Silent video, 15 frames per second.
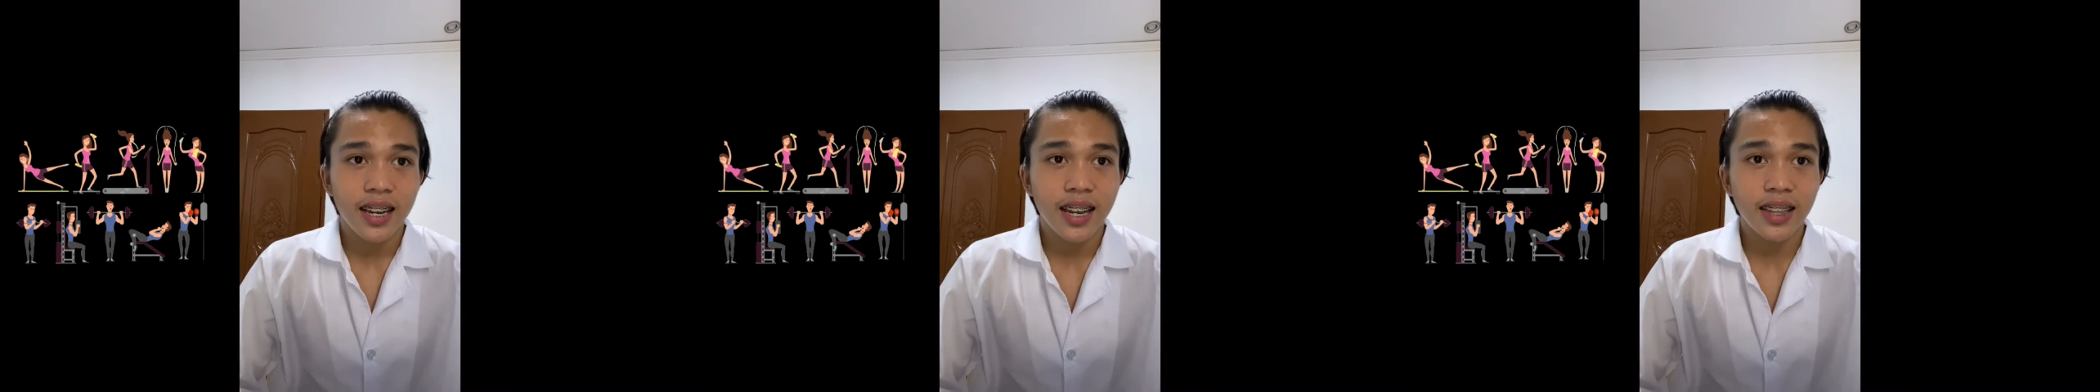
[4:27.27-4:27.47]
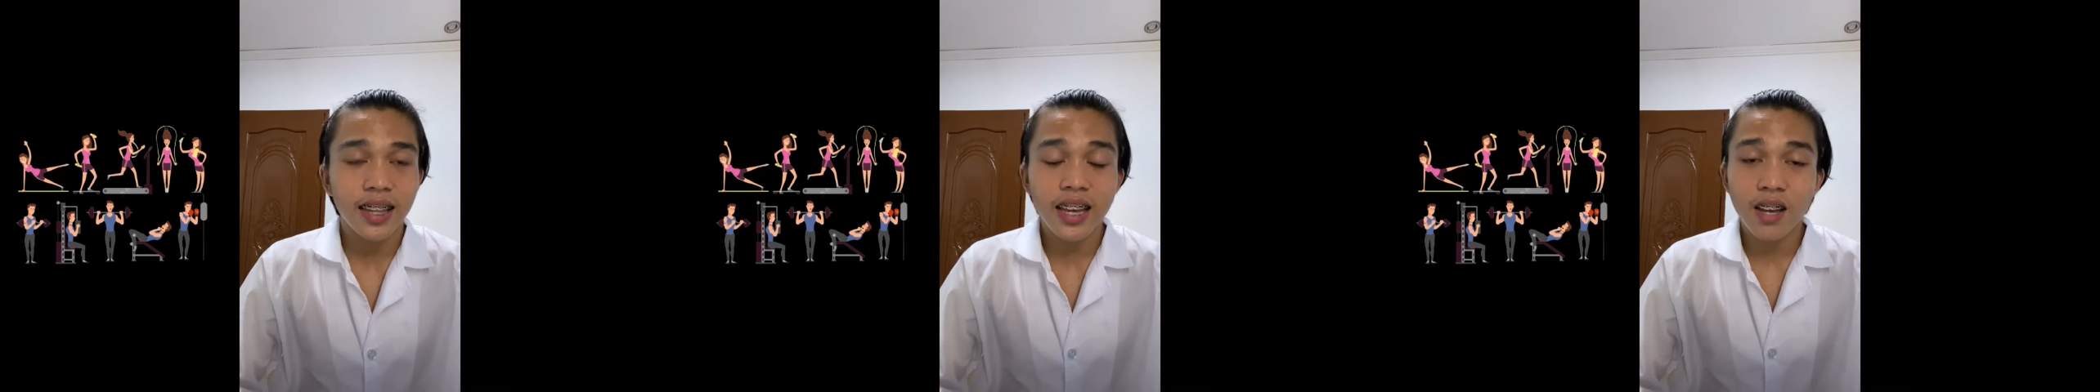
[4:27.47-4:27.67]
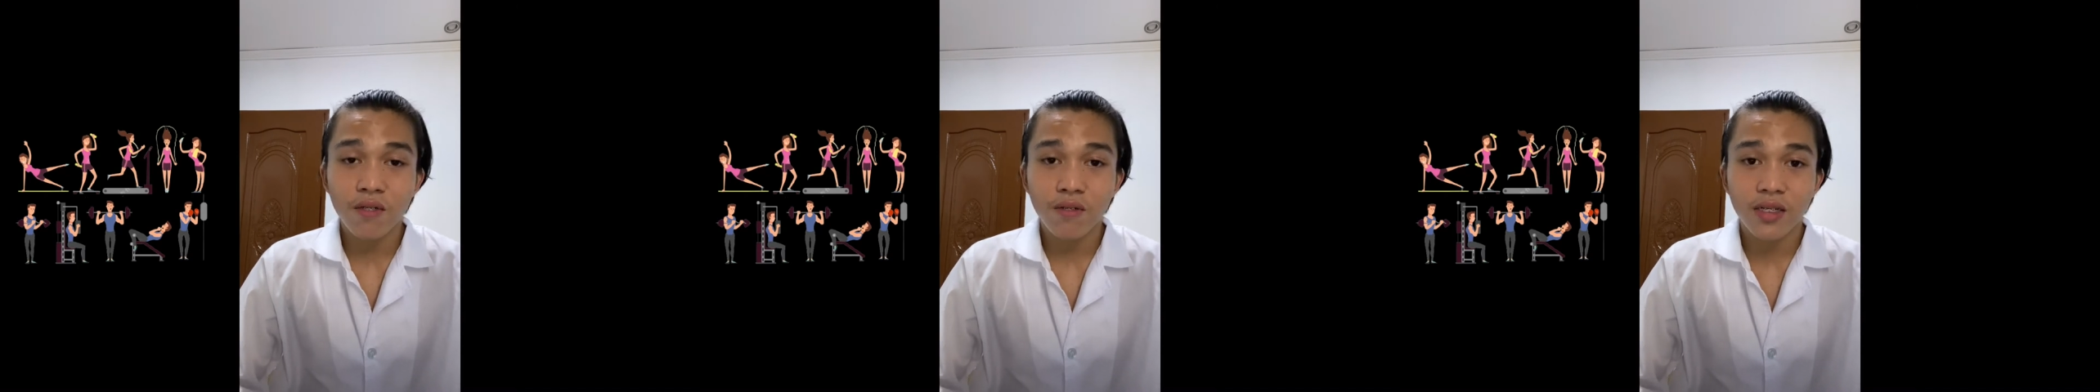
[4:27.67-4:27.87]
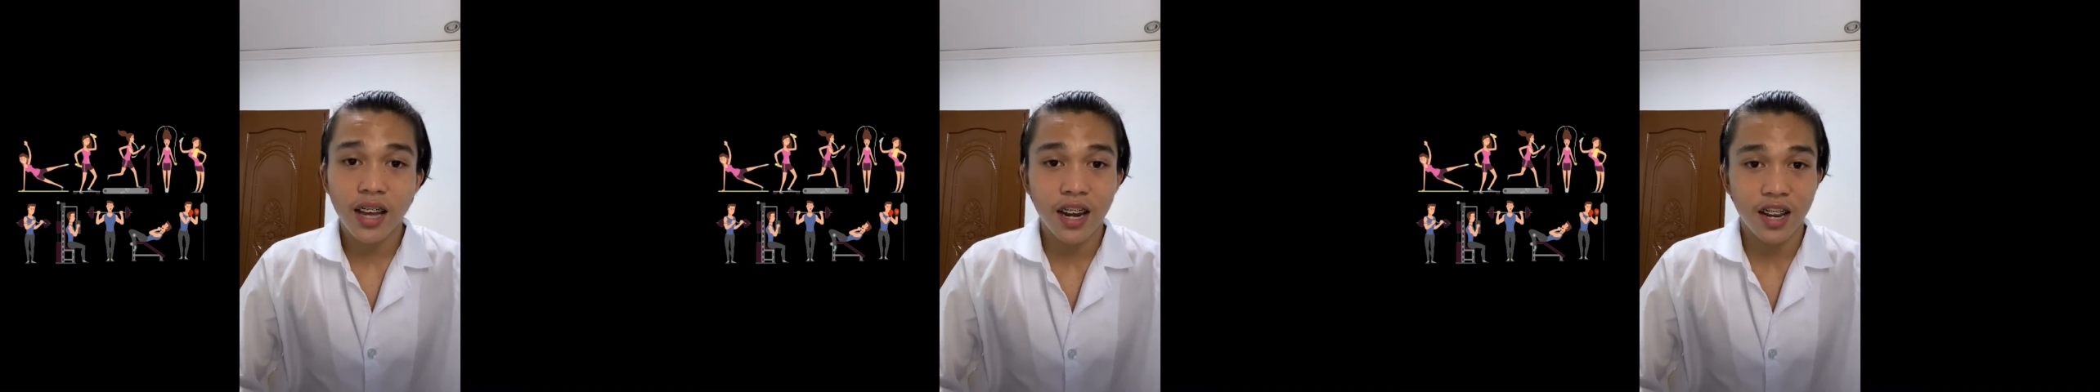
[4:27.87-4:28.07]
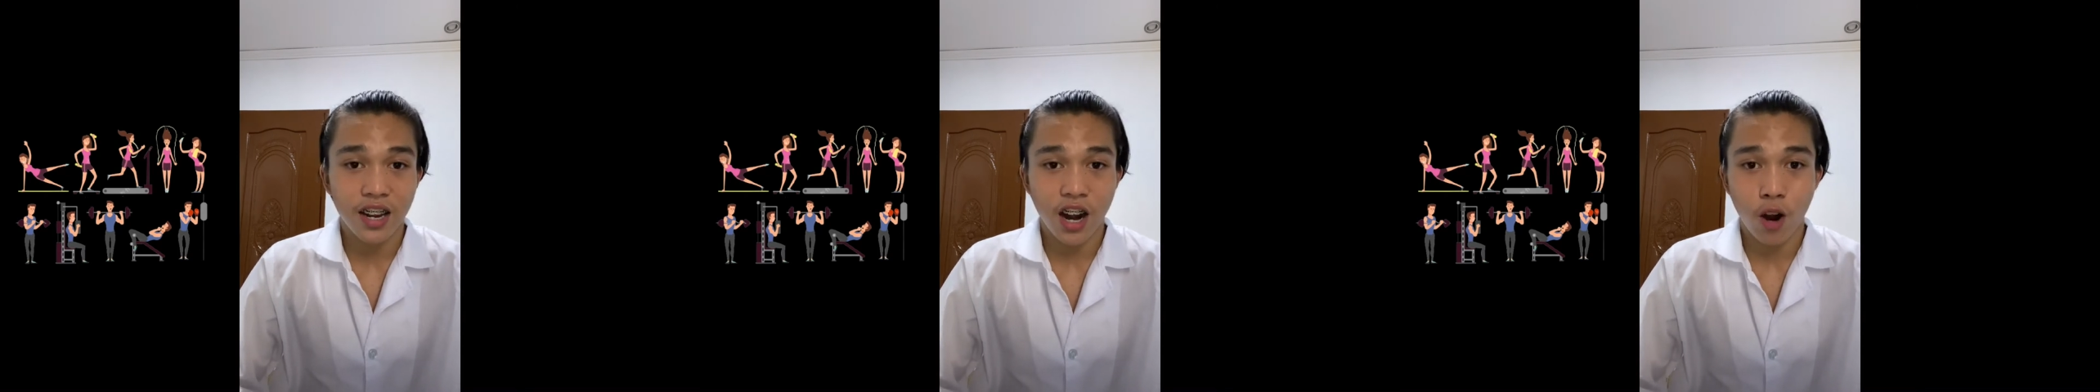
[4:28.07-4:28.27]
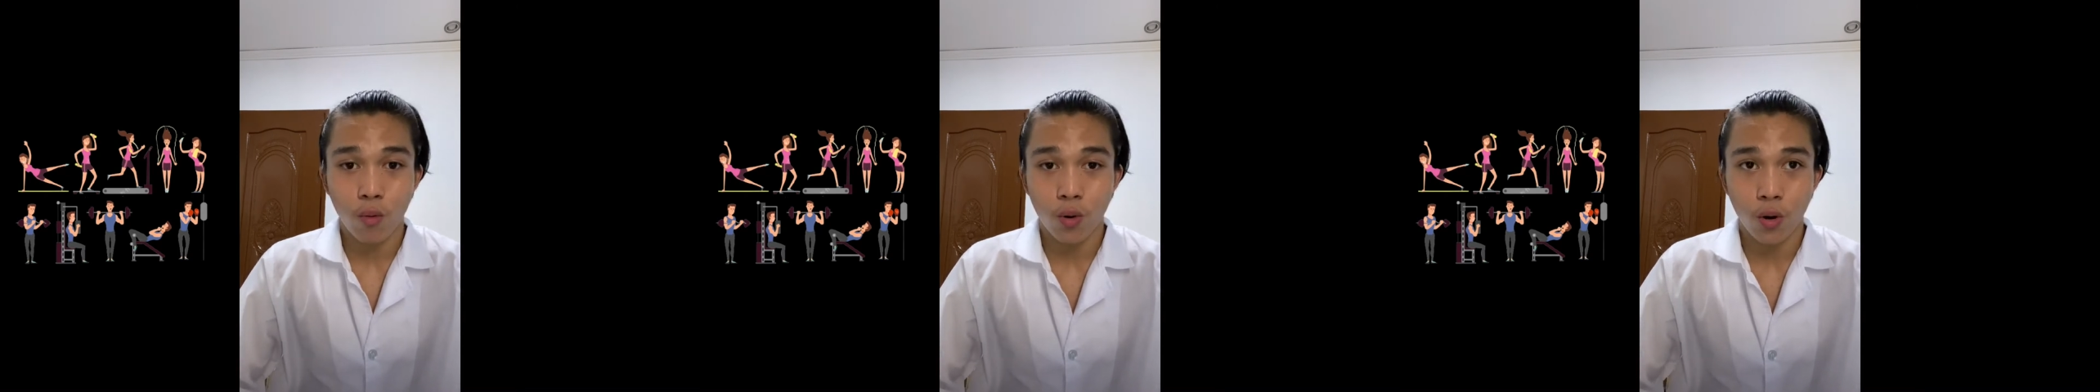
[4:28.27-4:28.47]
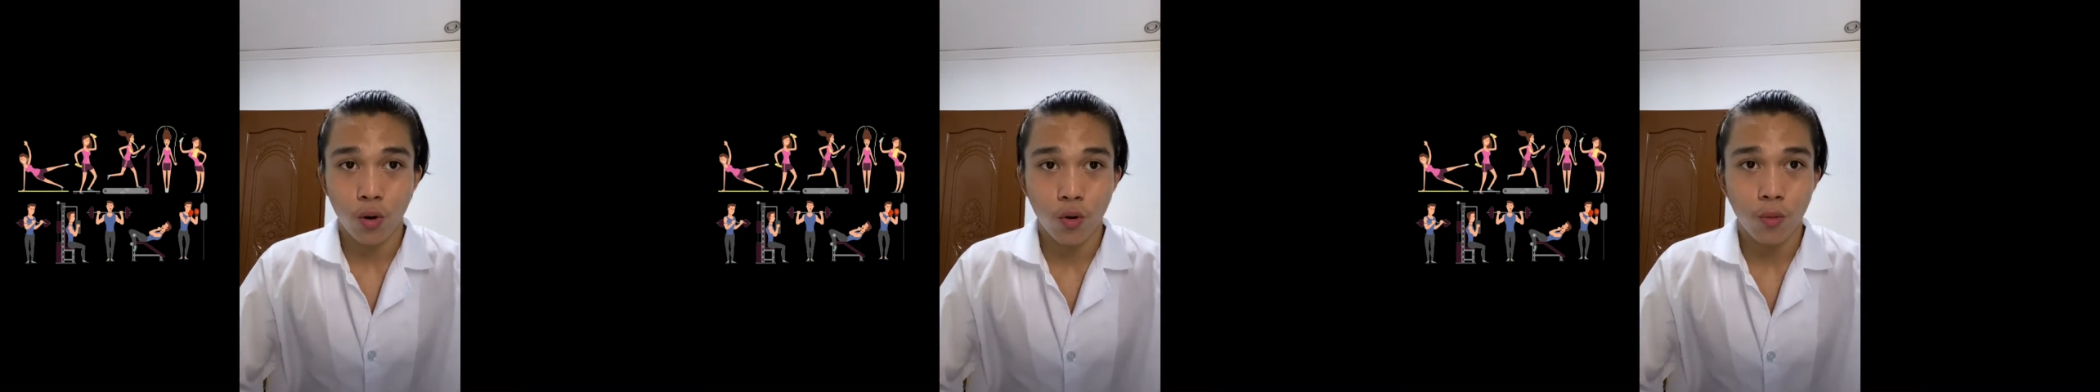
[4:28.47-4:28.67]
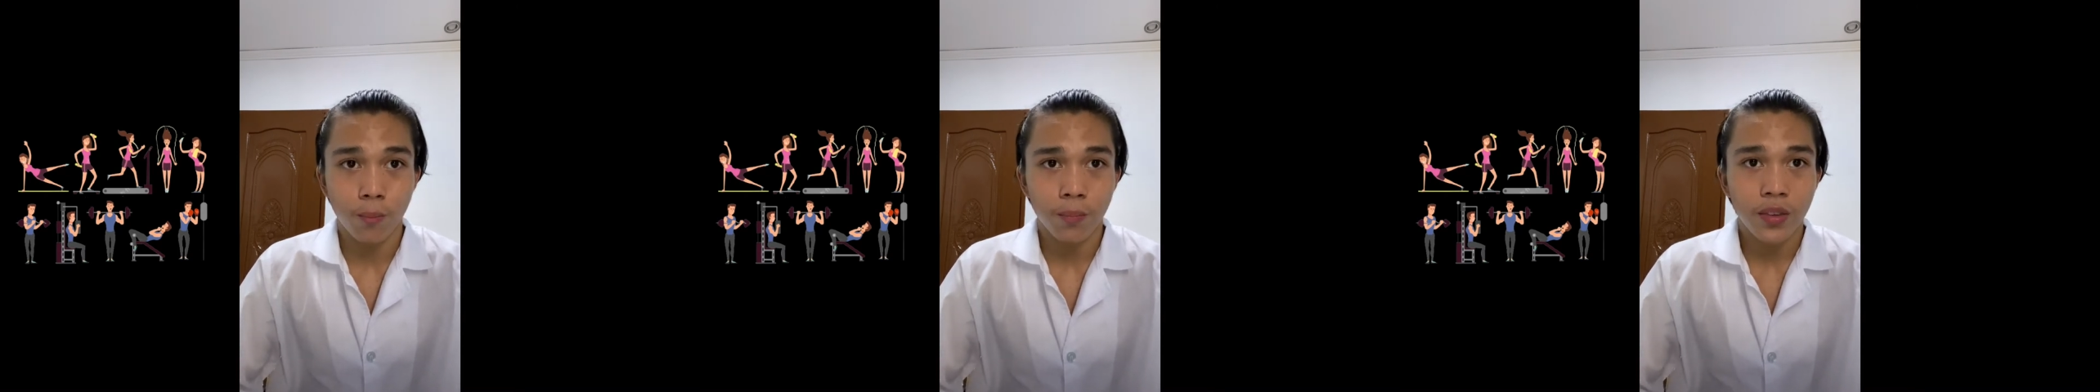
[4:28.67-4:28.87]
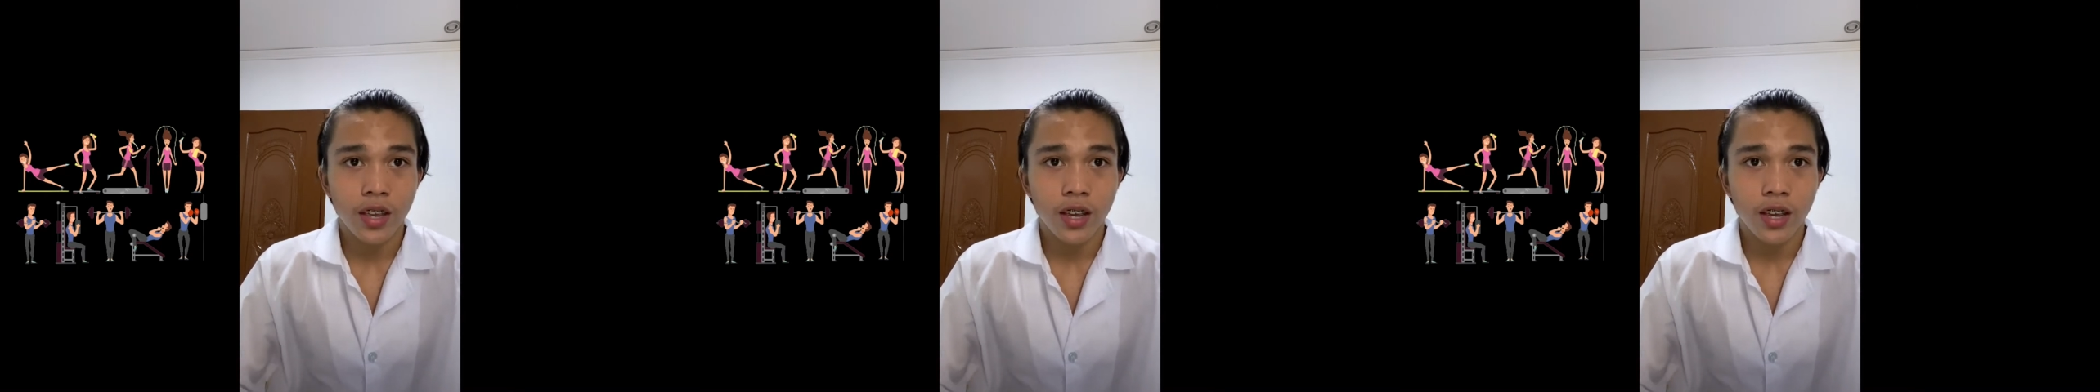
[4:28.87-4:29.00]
that I have done in our home.